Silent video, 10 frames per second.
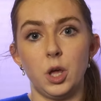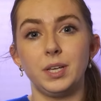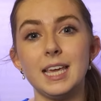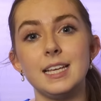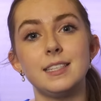
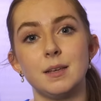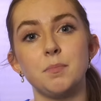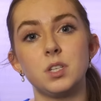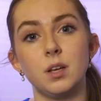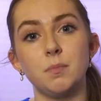key
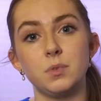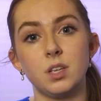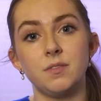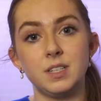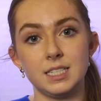symptoms
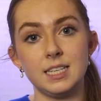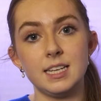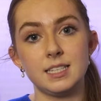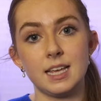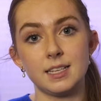of
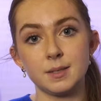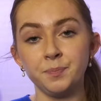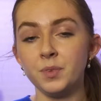diseases,